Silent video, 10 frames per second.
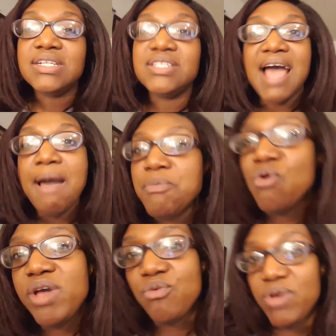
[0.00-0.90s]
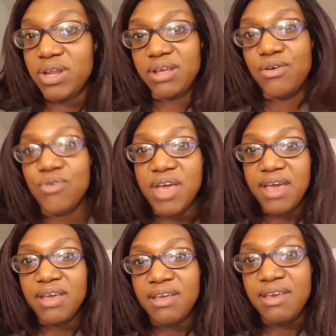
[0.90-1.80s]
See, I quit with it,
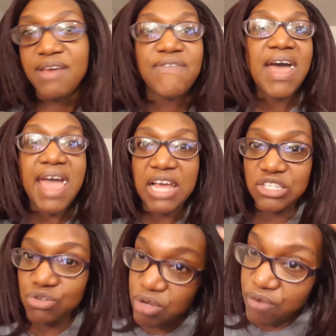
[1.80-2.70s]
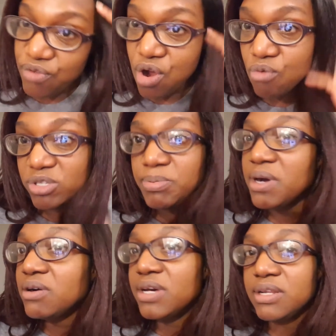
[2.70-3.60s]
okay? If I ask you and if you don't
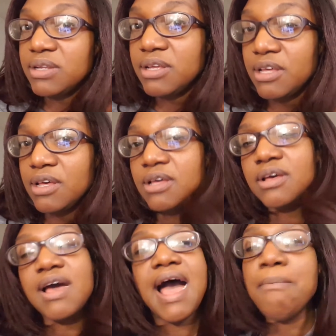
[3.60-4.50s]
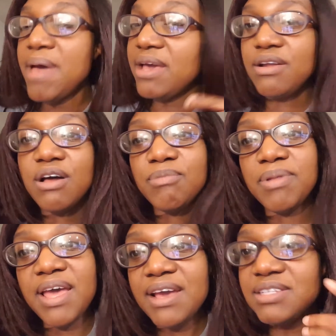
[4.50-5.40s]
respond, I'm making other
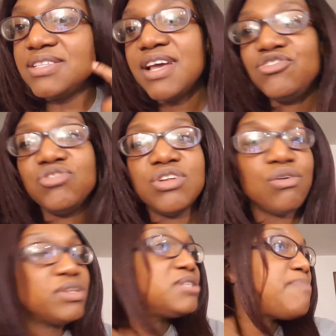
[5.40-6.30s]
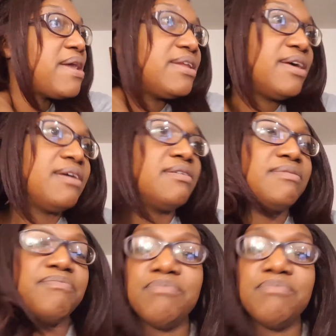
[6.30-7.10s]
plans. They should know this by now.